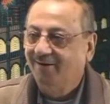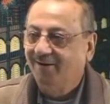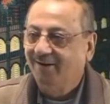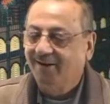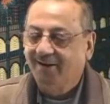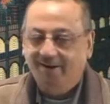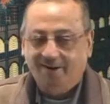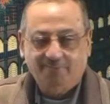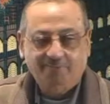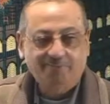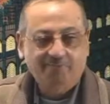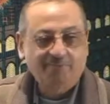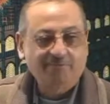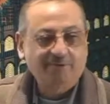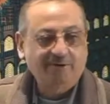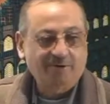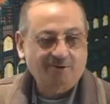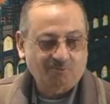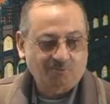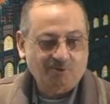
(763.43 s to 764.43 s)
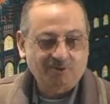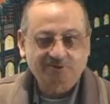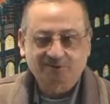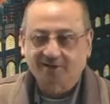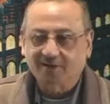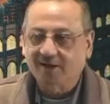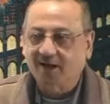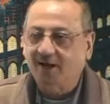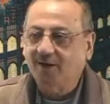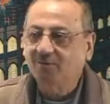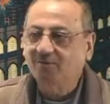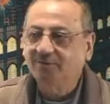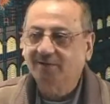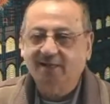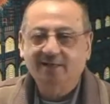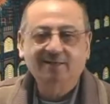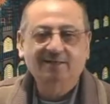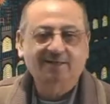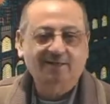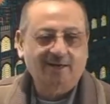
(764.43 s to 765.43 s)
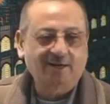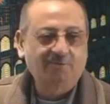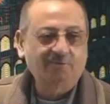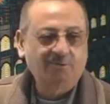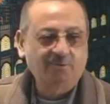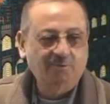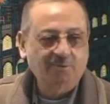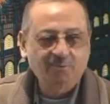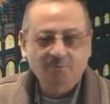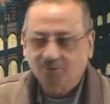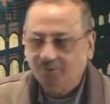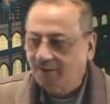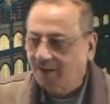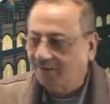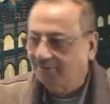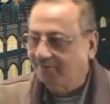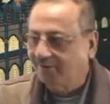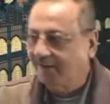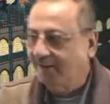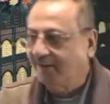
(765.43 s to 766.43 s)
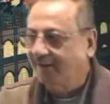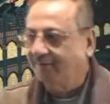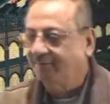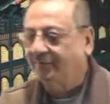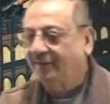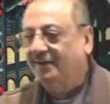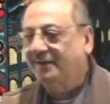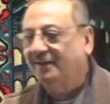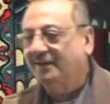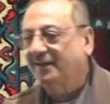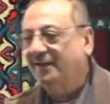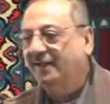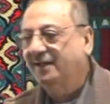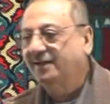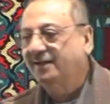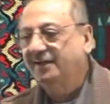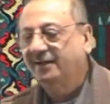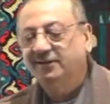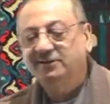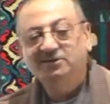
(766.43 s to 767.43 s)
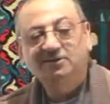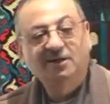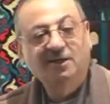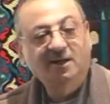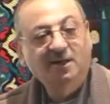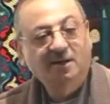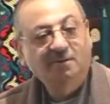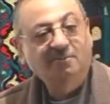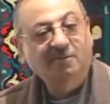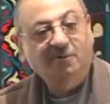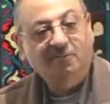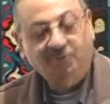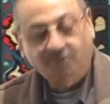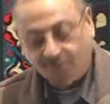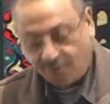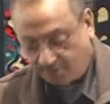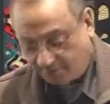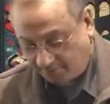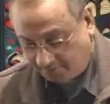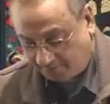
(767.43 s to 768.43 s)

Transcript: If it was a noun, then ka would be mudafili. But here it is mafulun